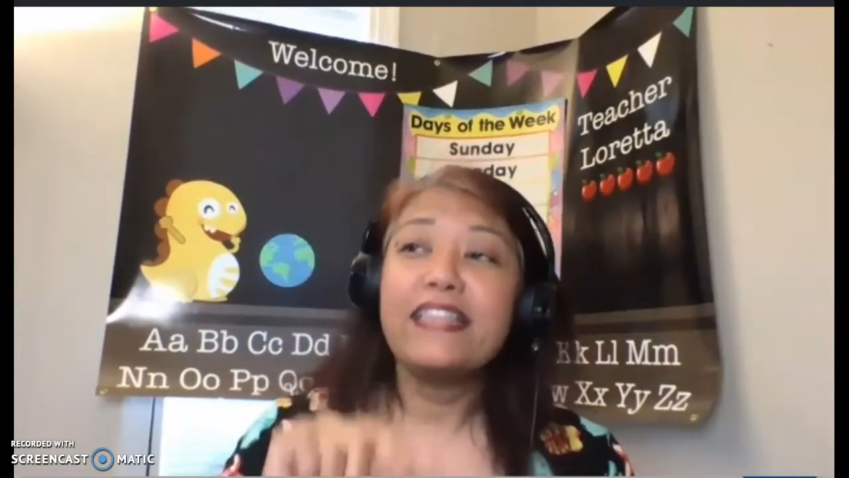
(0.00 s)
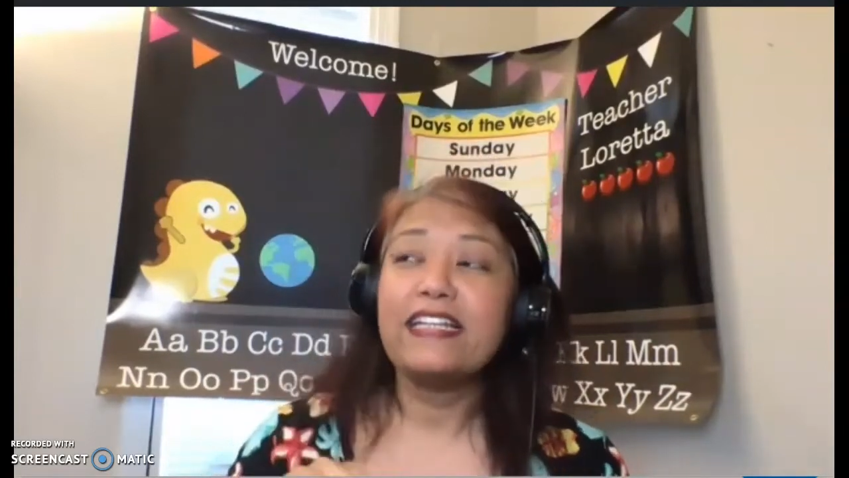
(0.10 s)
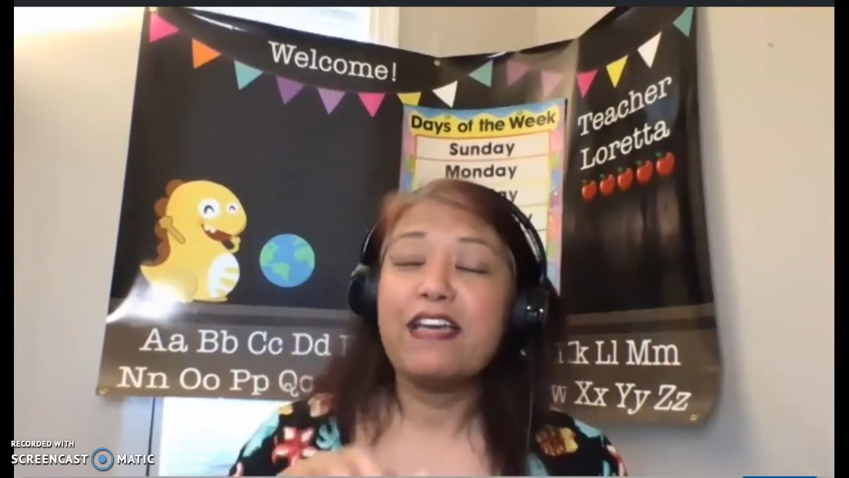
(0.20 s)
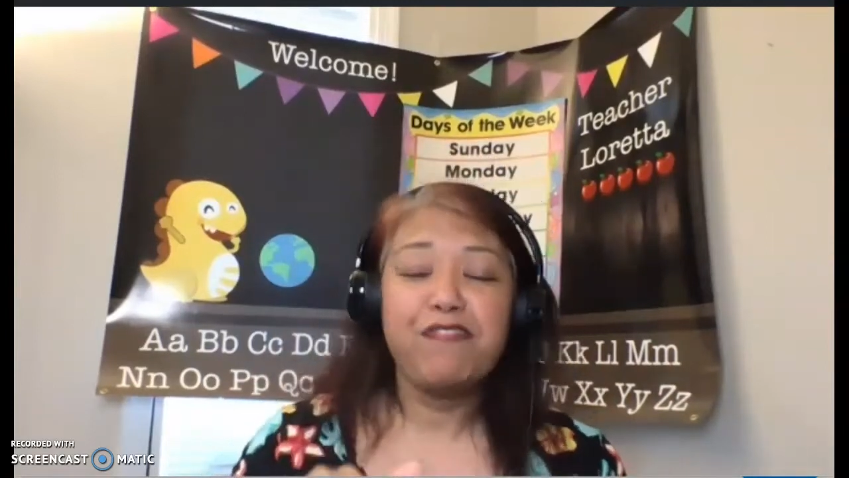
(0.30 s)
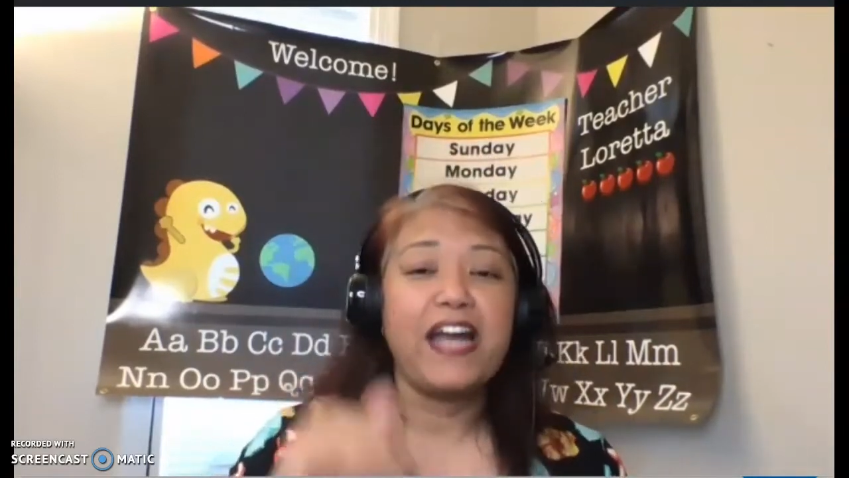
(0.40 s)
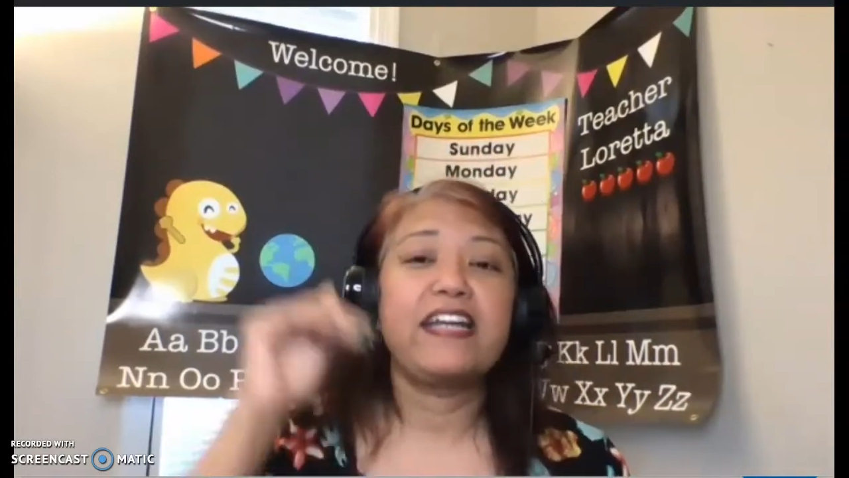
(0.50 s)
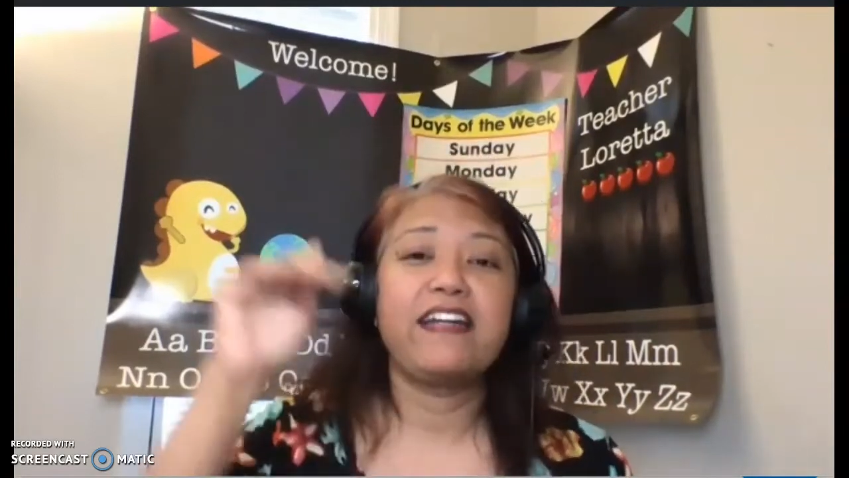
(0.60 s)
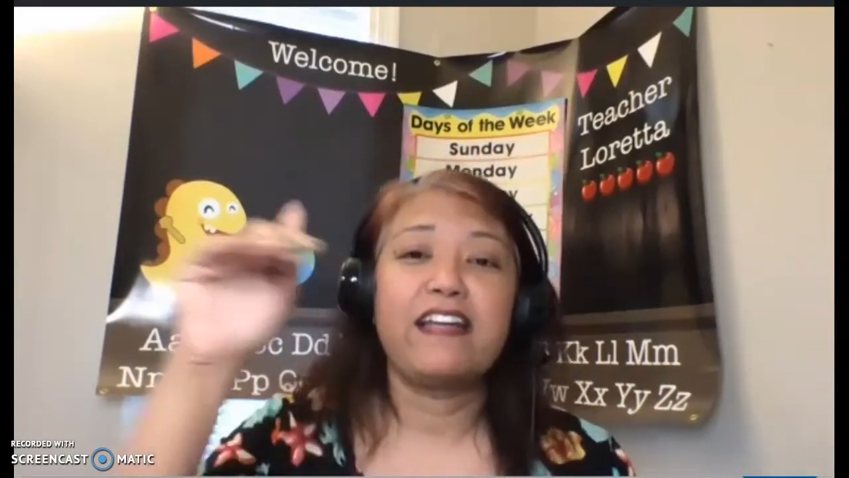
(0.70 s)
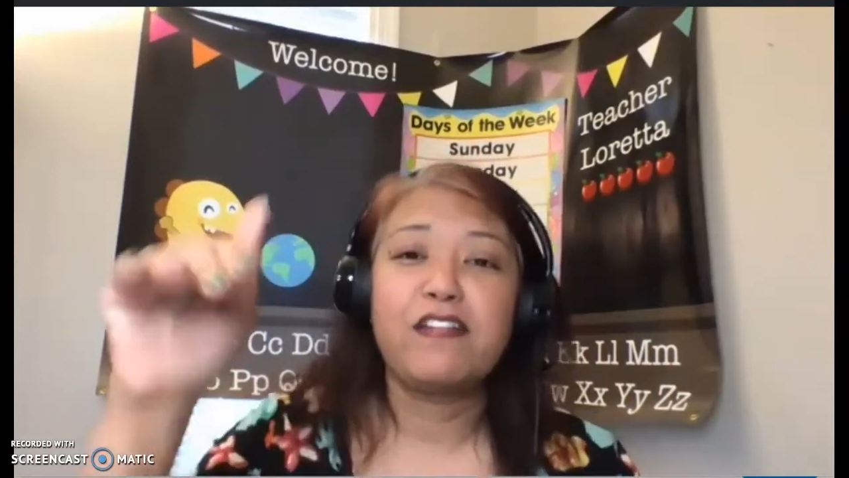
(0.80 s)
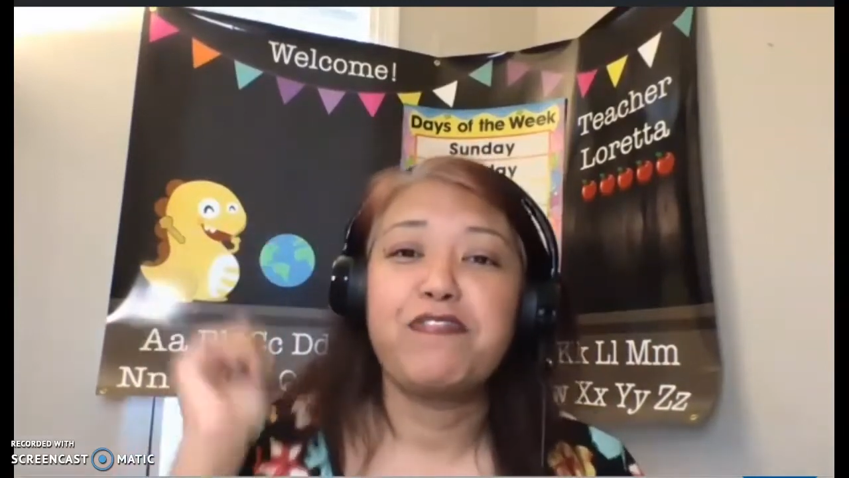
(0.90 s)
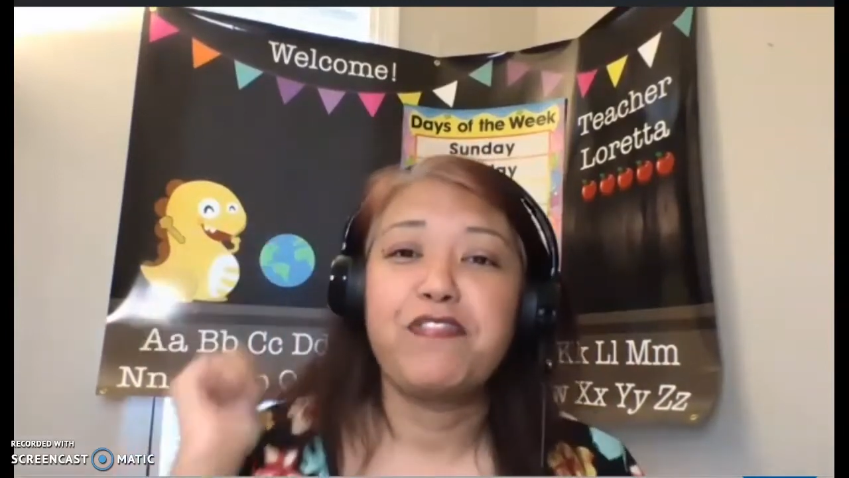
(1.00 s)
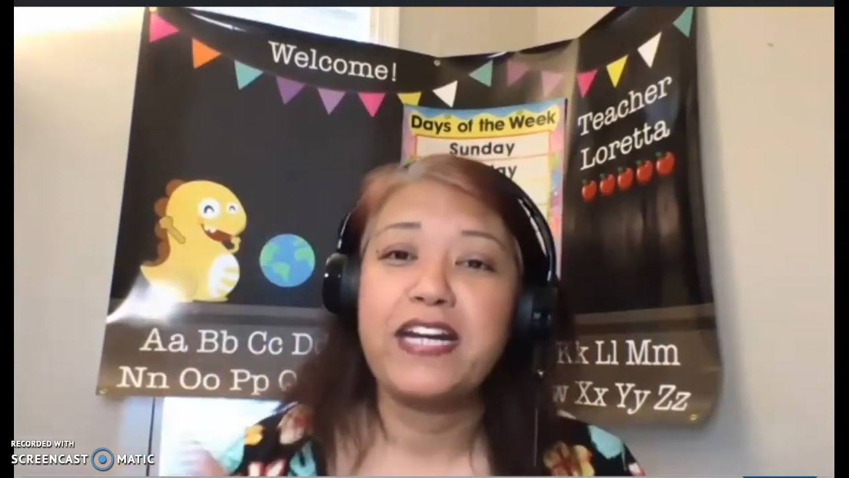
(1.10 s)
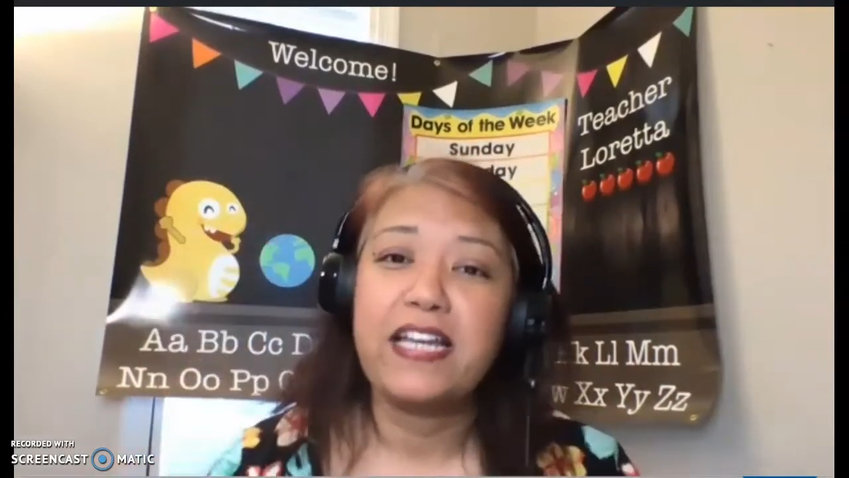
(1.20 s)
then they find another friend